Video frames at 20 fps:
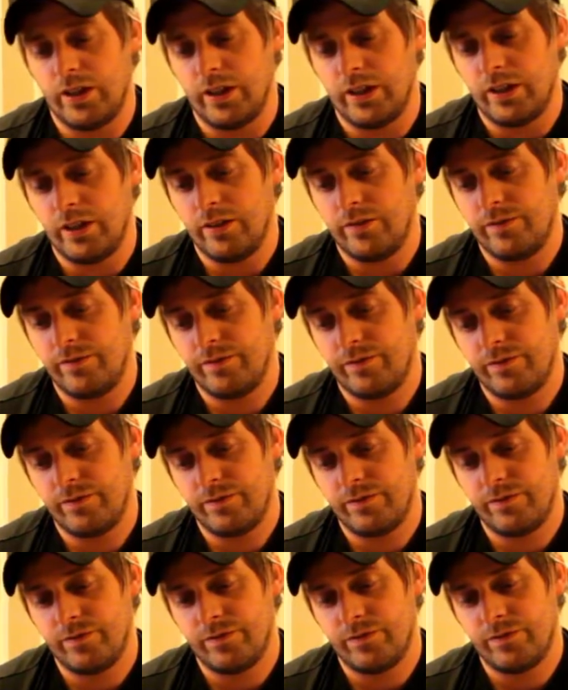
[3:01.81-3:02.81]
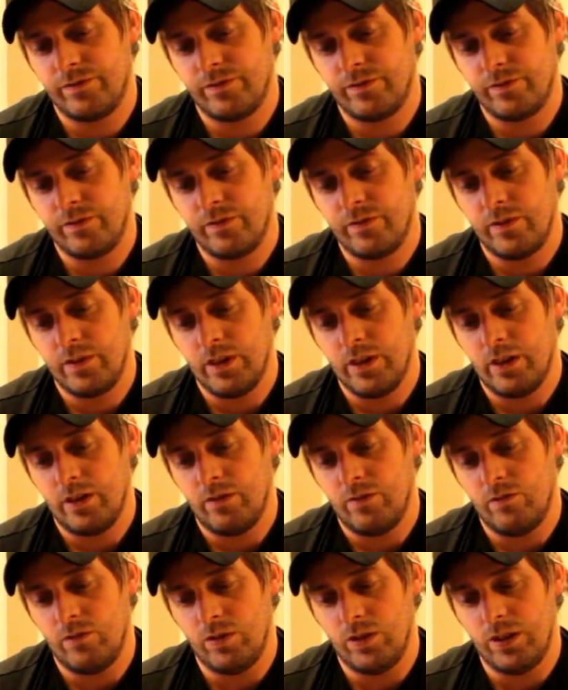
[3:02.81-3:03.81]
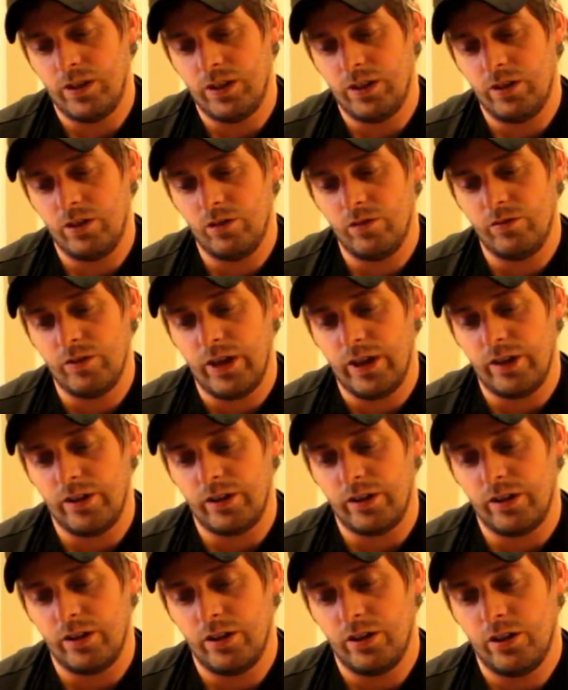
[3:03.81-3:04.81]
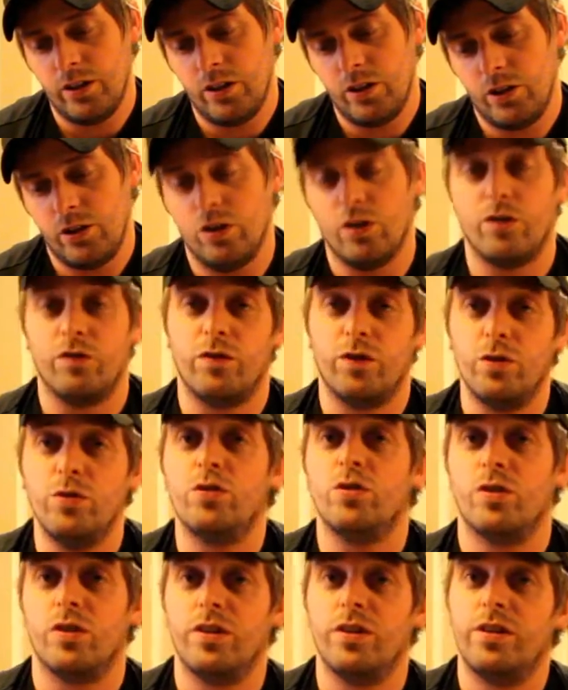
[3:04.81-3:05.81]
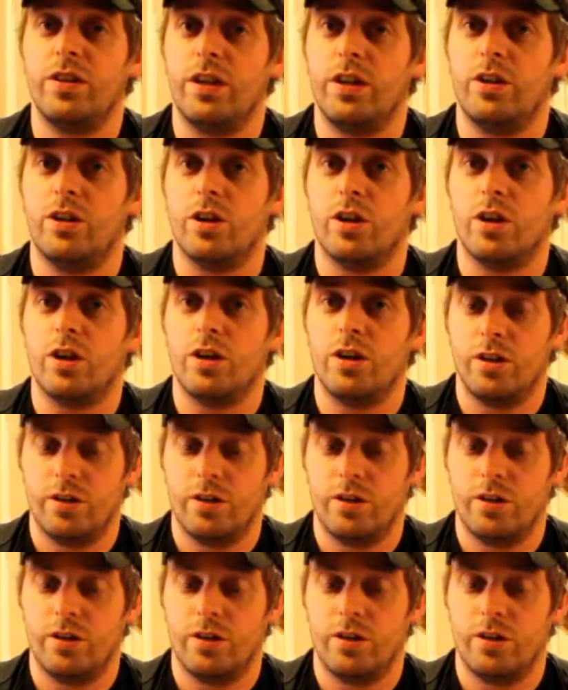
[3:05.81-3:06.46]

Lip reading: I like it. Visit Hill Valley. Your future is here.